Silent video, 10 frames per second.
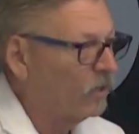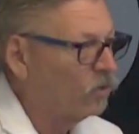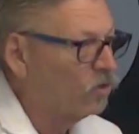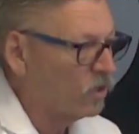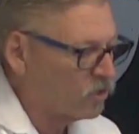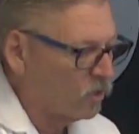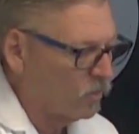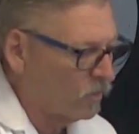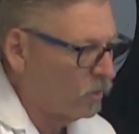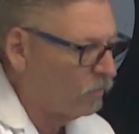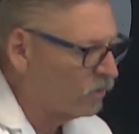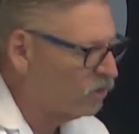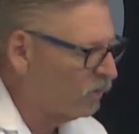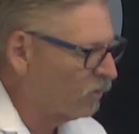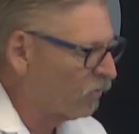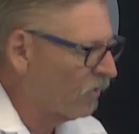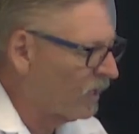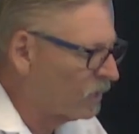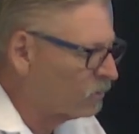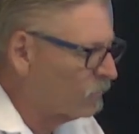just material
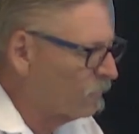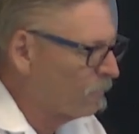things.